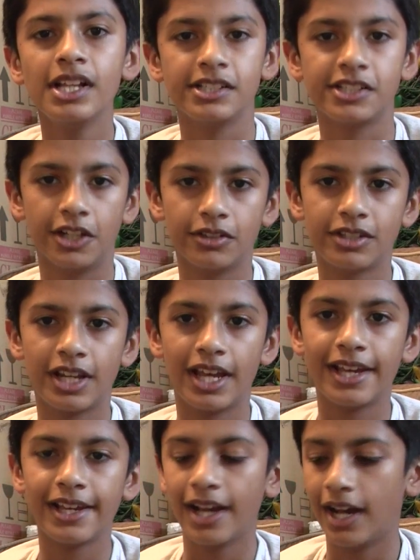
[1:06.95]
So
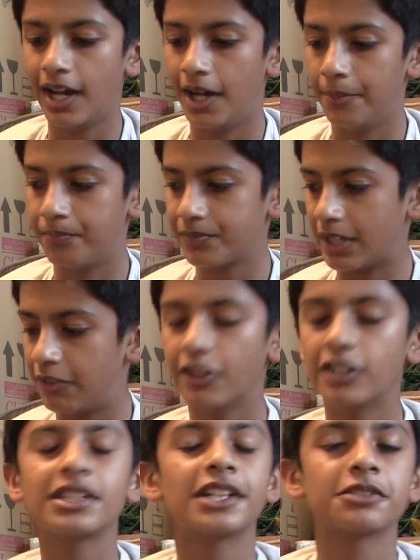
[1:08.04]
today, um,
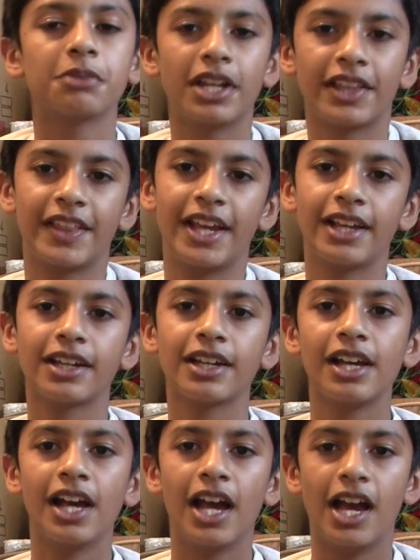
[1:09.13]
first I just want to thank
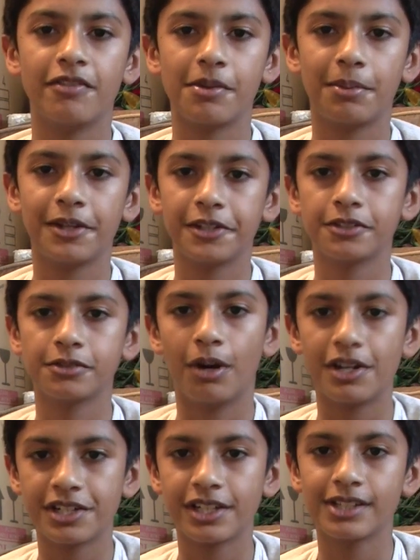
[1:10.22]
everybody who's
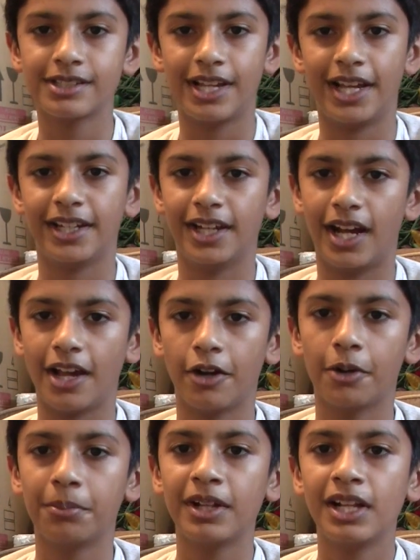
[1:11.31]
watching this, and I
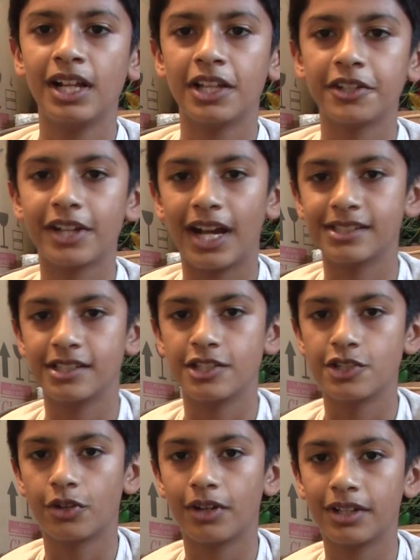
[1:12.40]
hope you guys
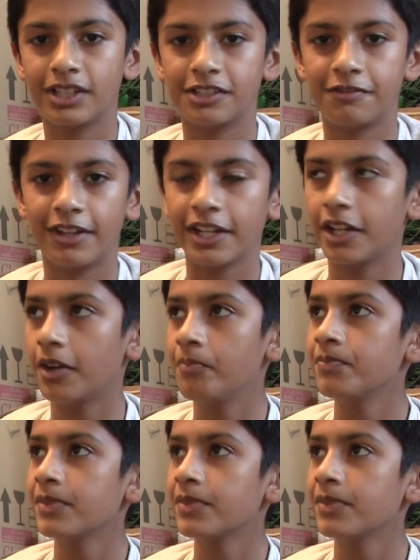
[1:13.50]
enjoyed this video.